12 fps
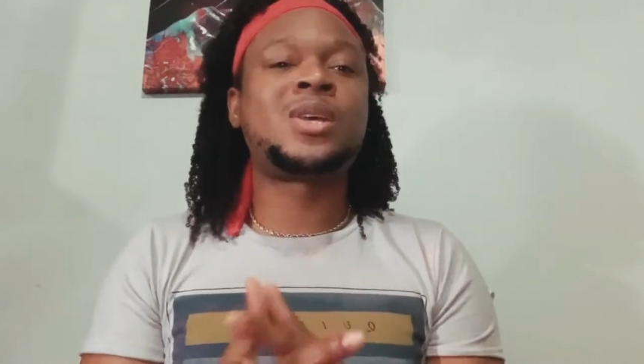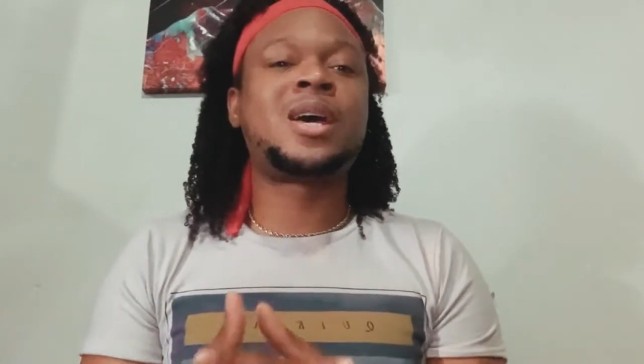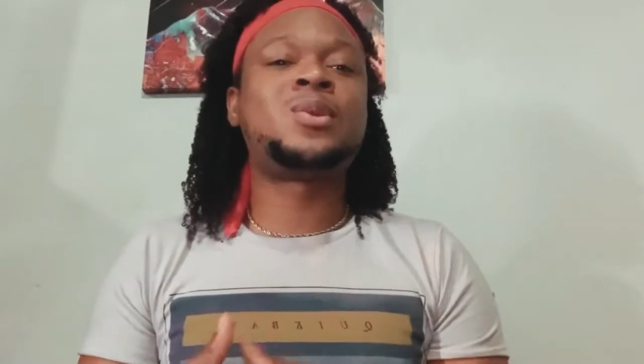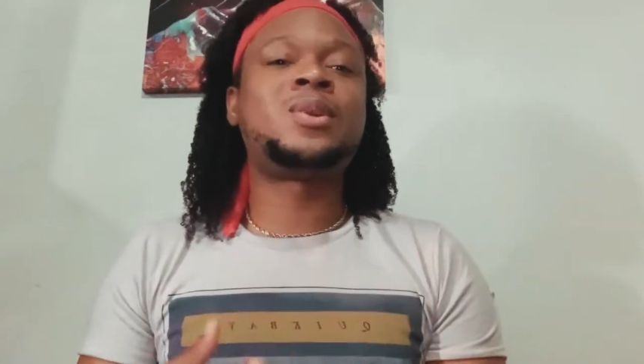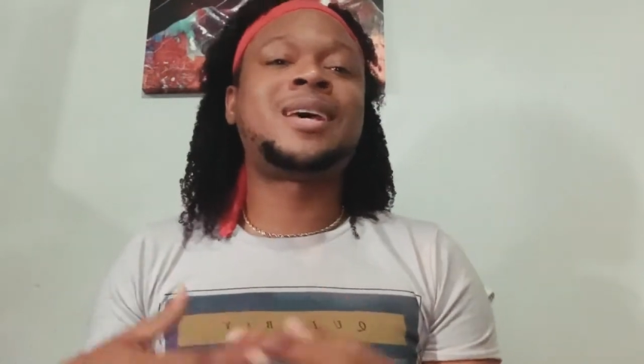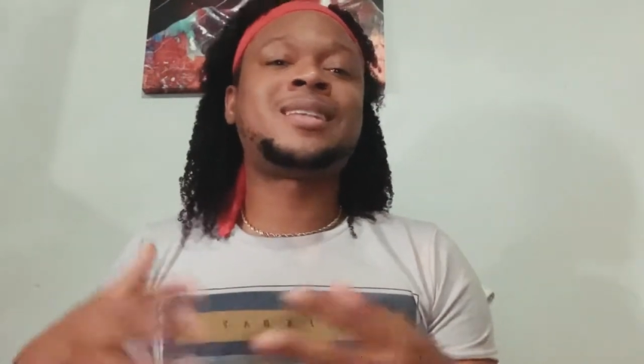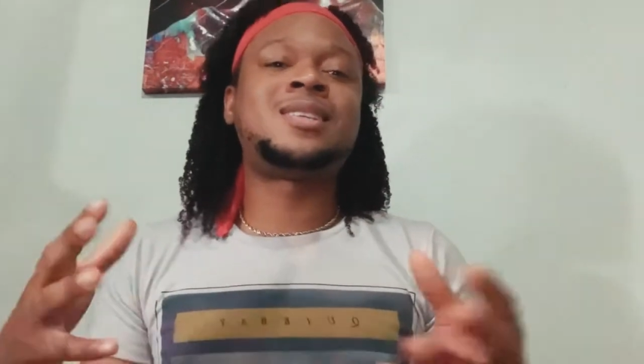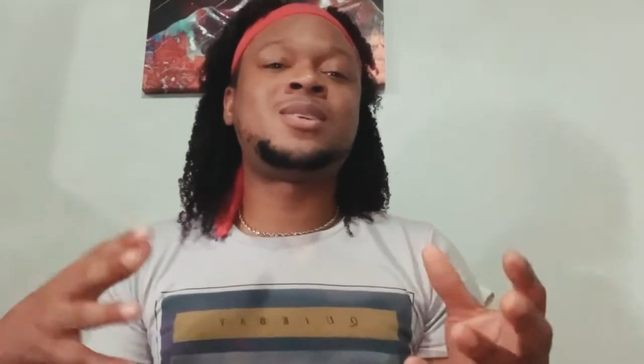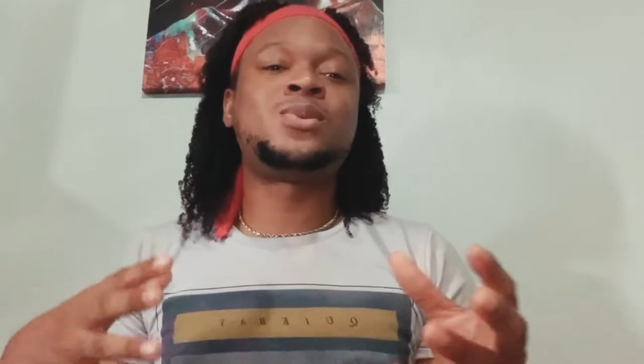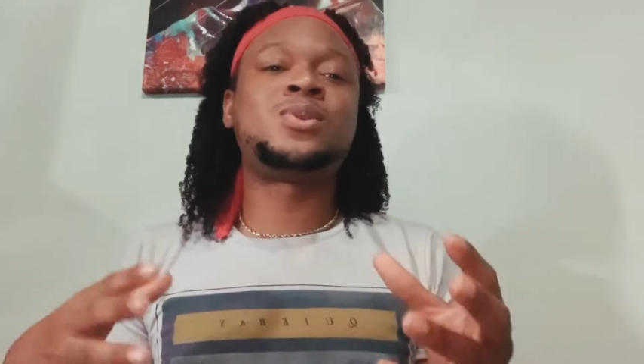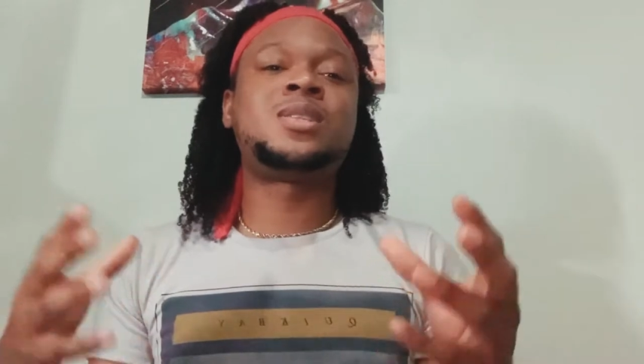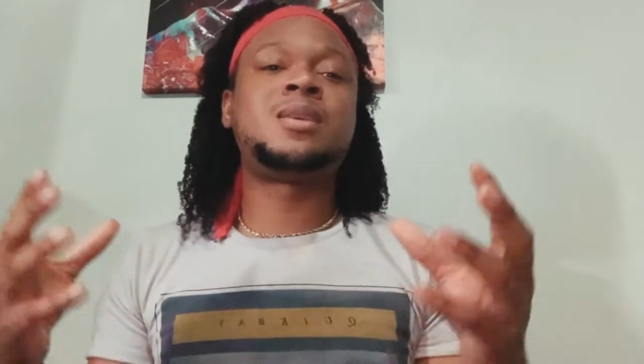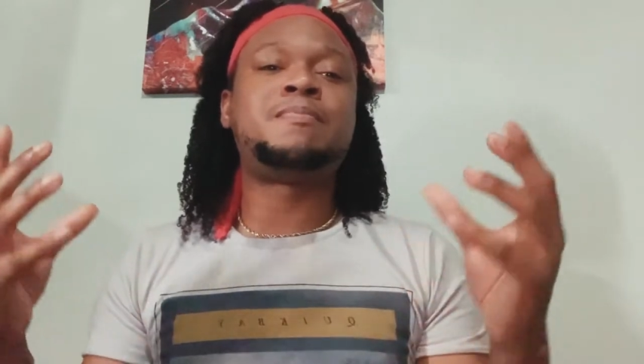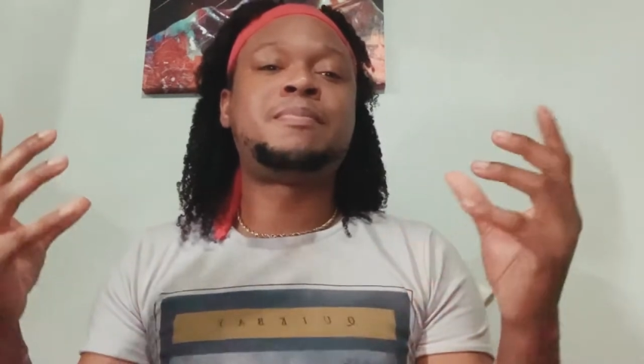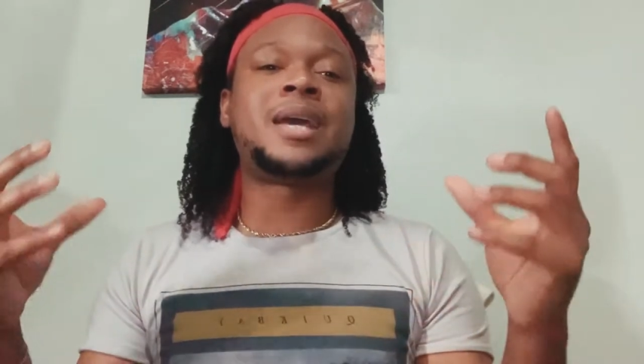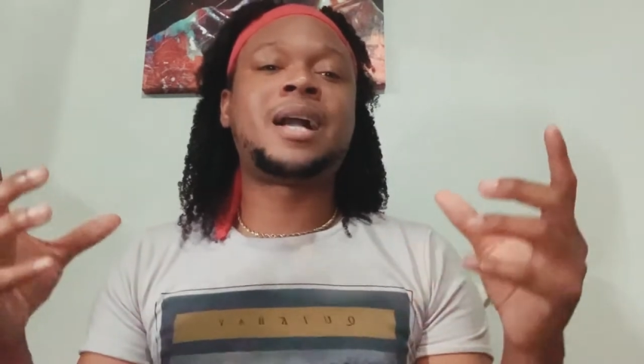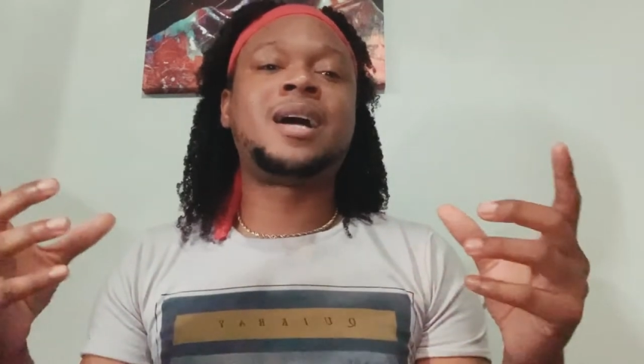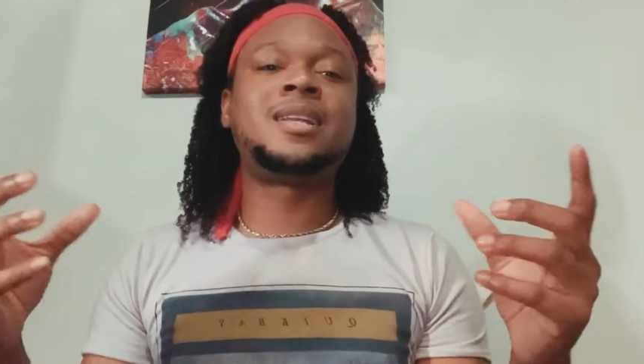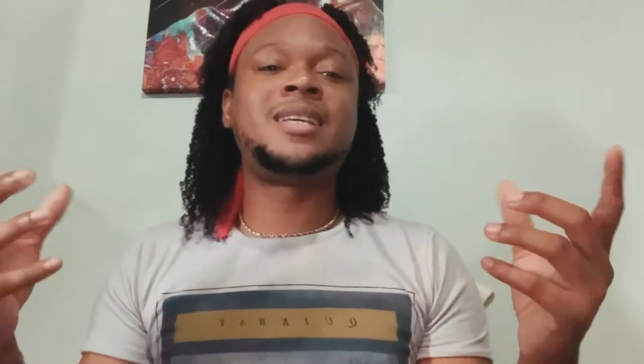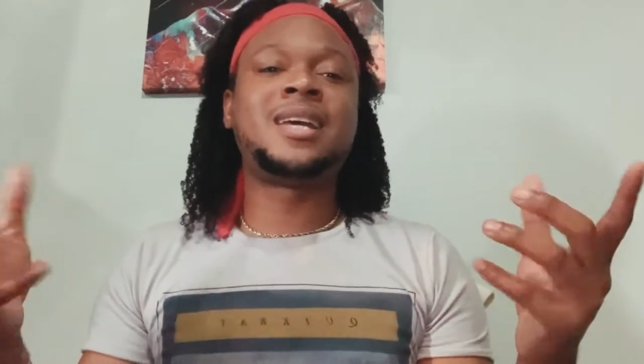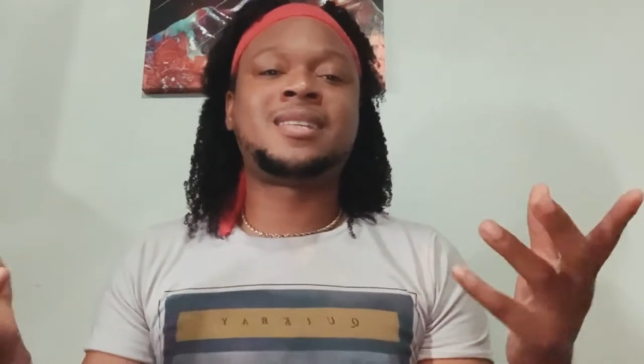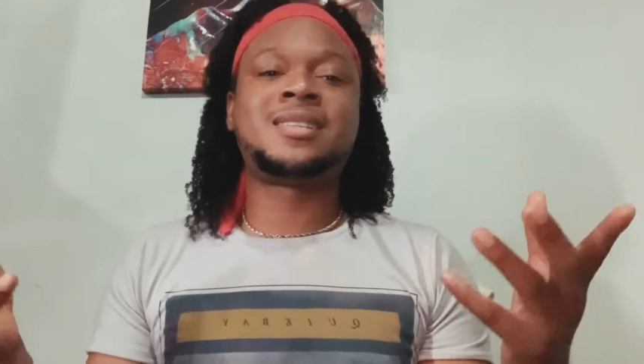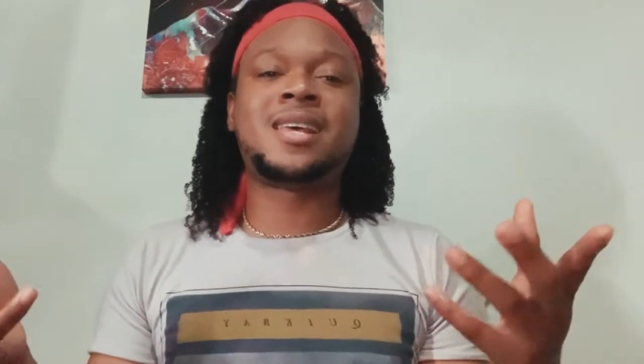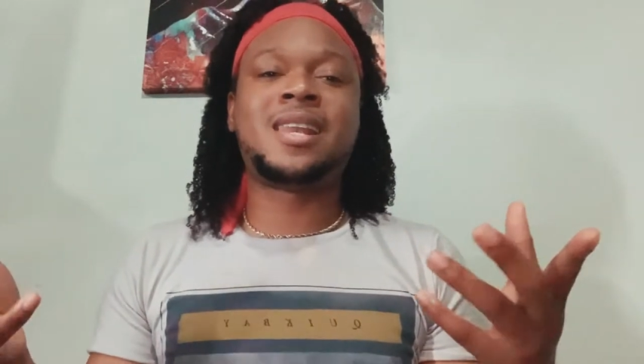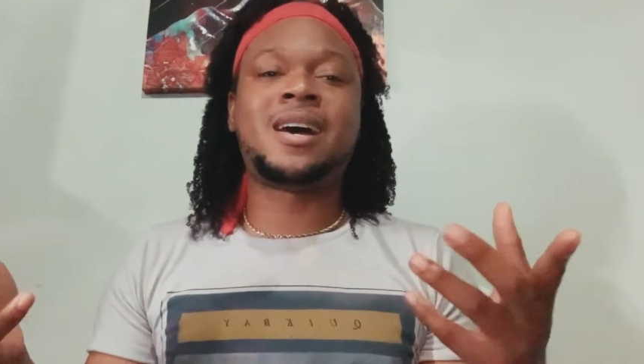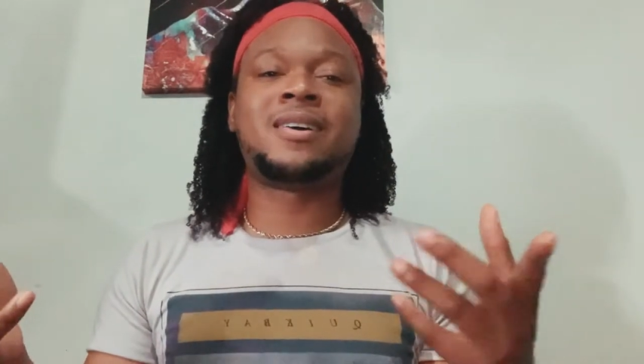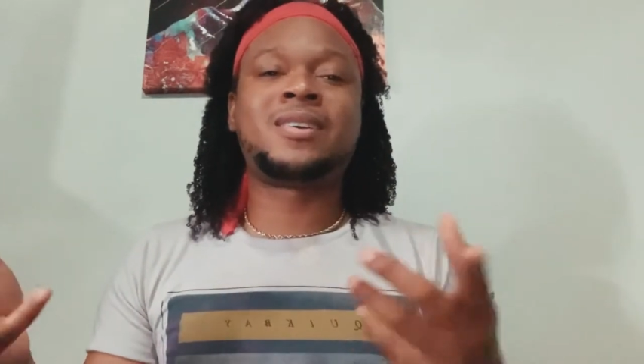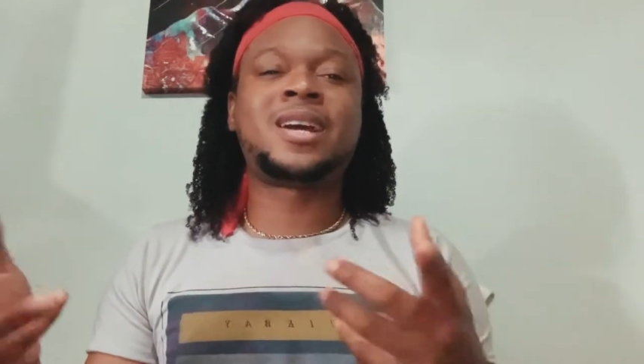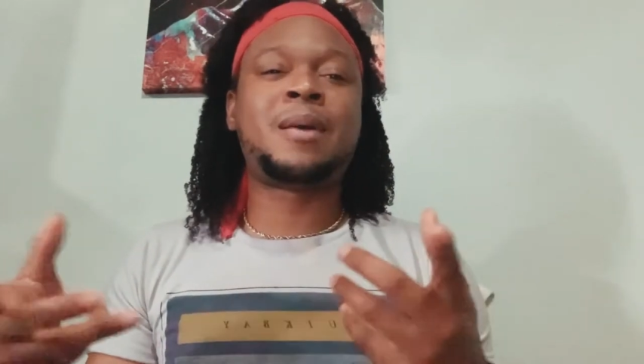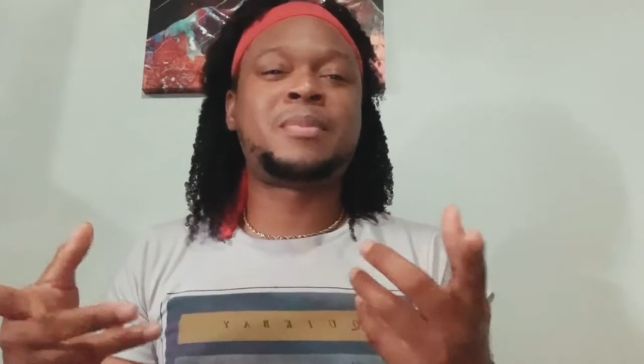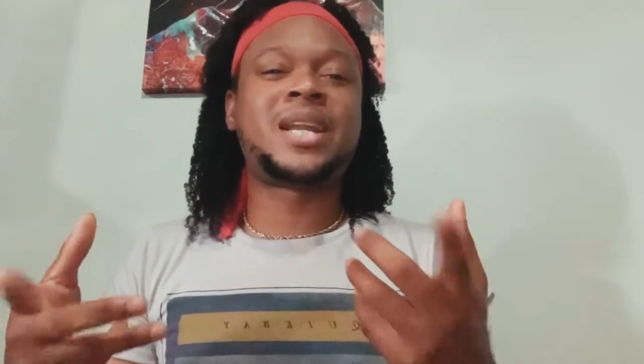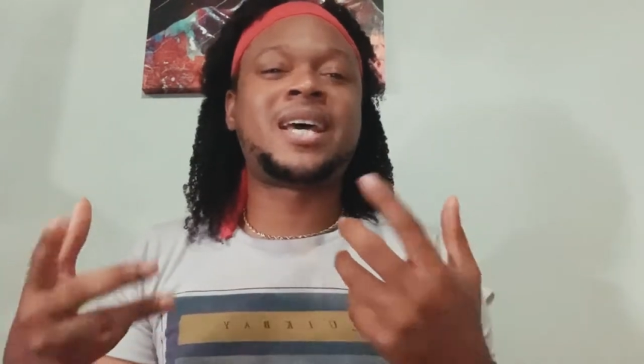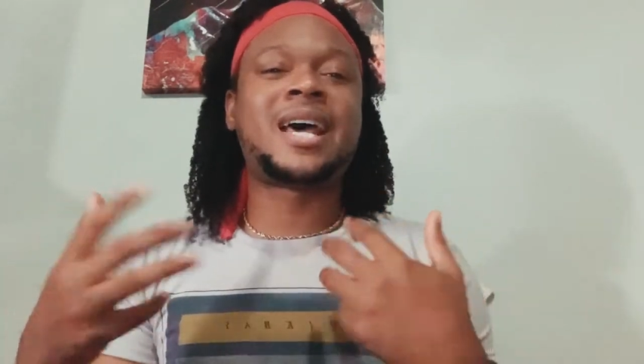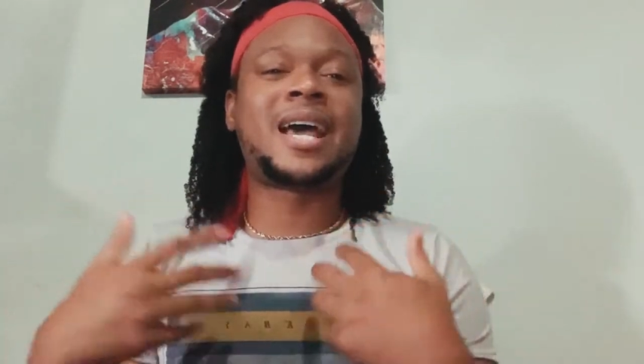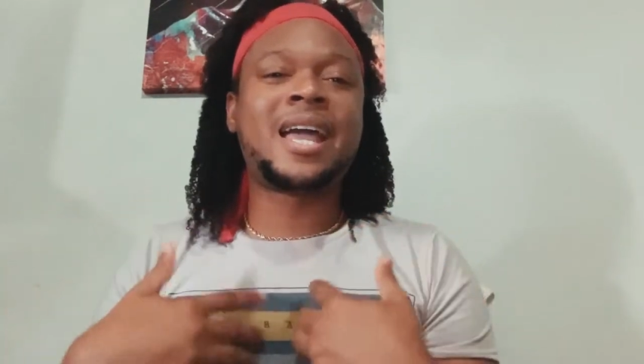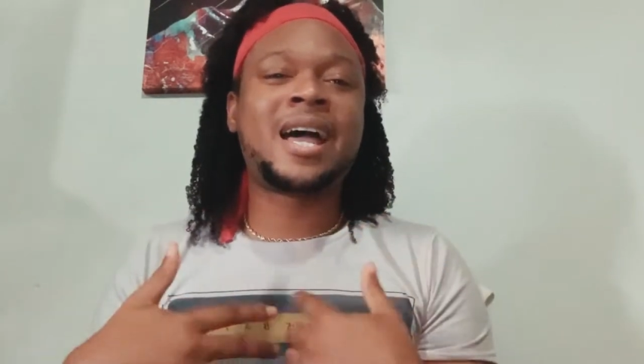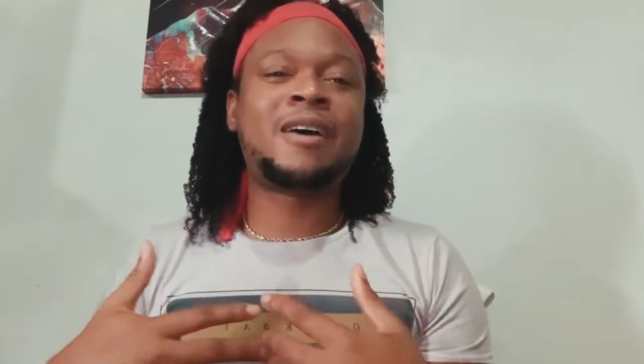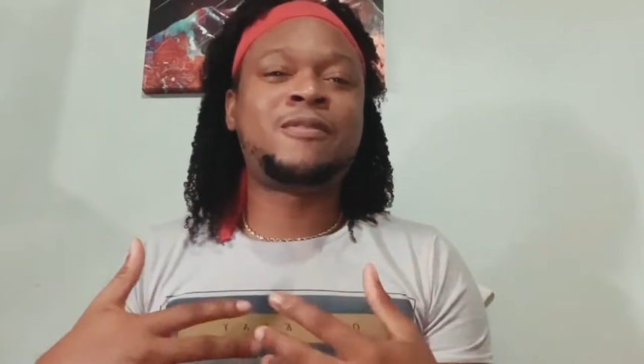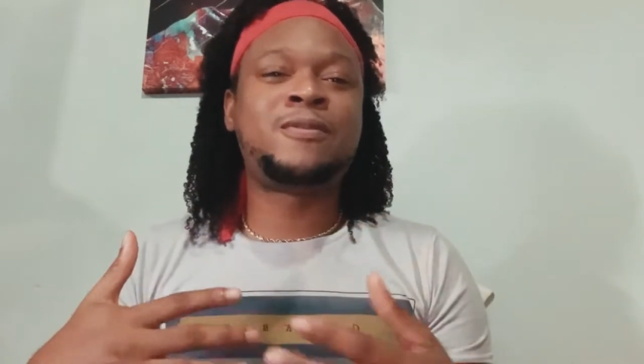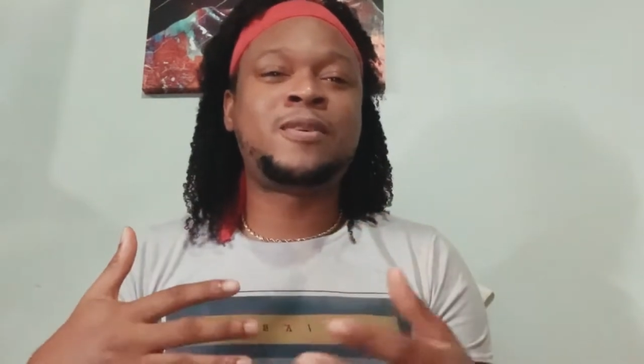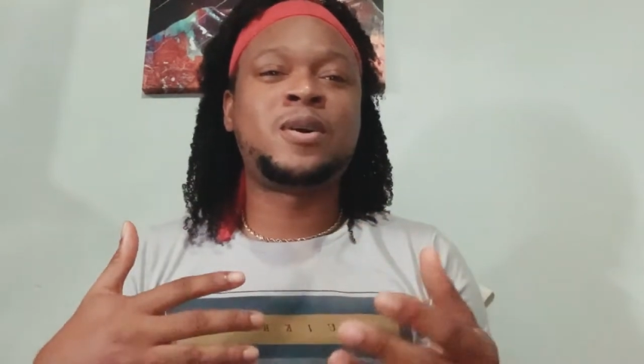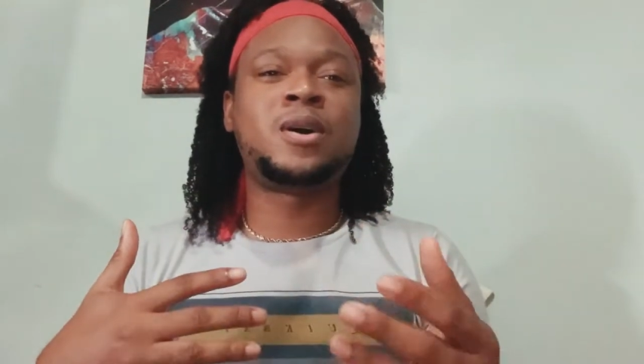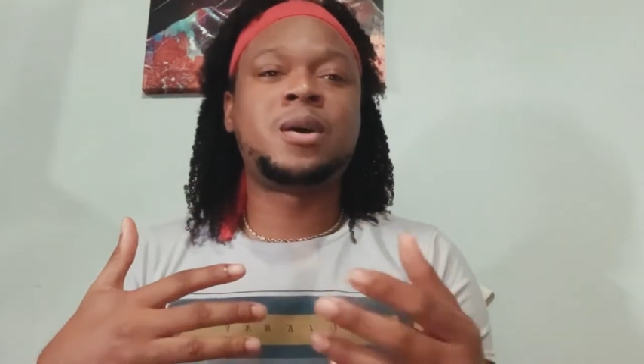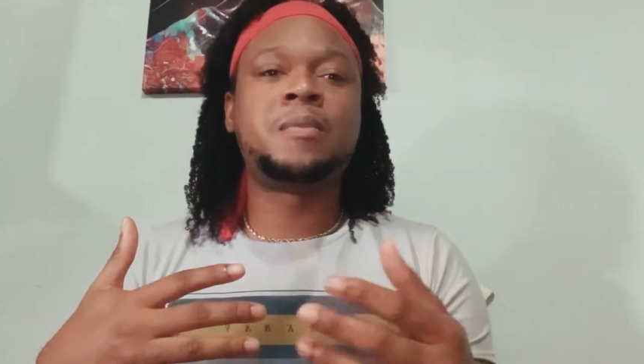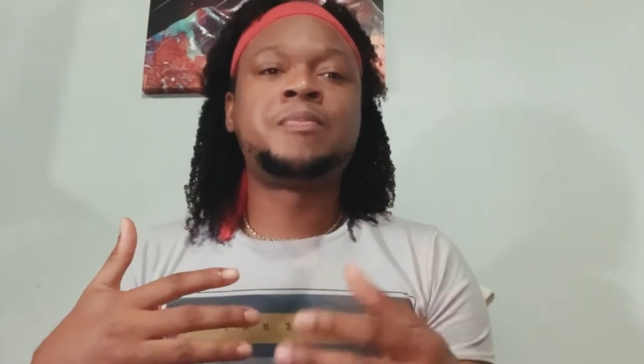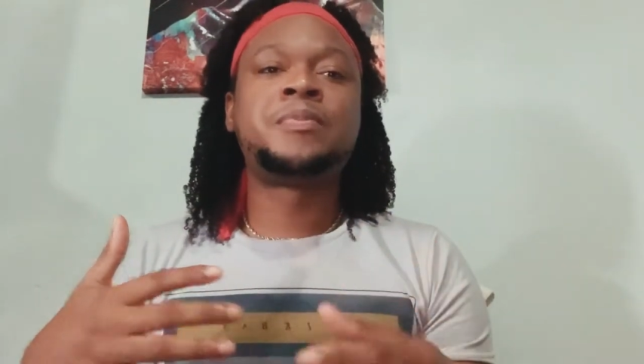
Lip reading: I don't like to use the bigger DSLR camera that I have for